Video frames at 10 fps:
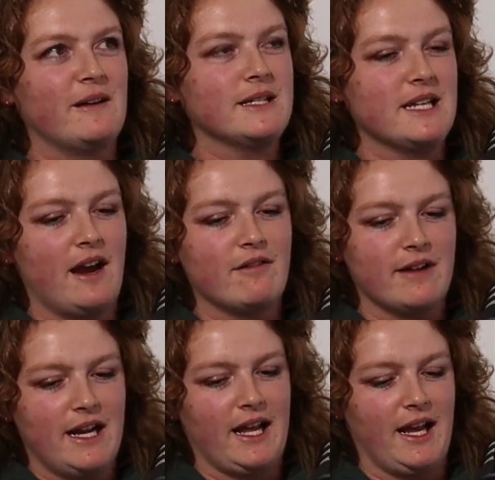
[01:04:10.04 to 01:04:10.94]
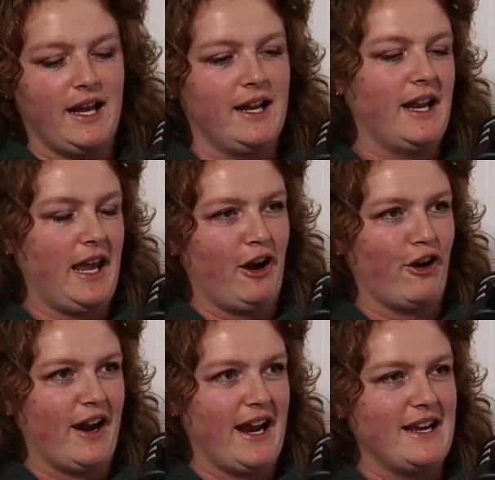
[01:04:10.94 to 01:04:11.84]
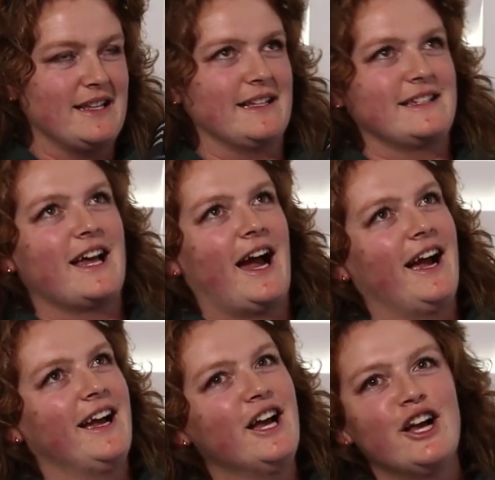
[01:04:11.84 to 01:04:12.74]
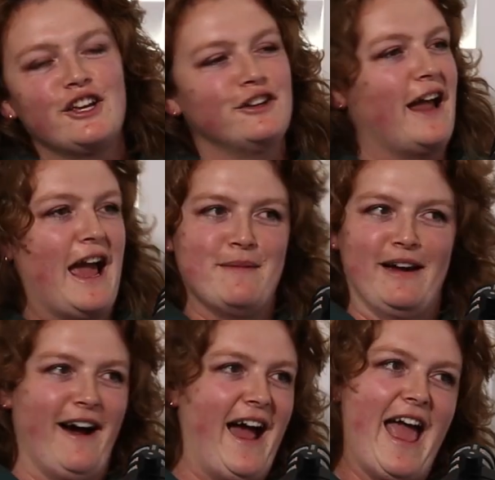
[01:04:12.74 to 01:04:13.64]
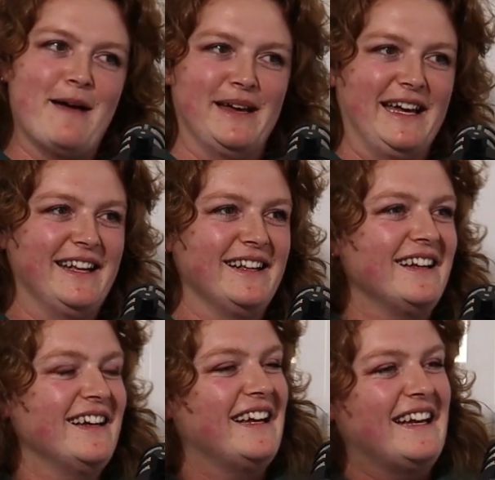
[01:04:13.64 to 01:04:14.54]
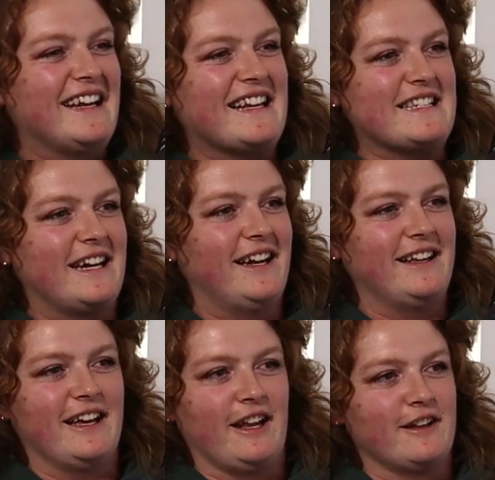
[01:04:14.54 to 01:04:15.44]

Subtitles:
It's like redhead, Aries. It's like, you name it, I am it. It's like, like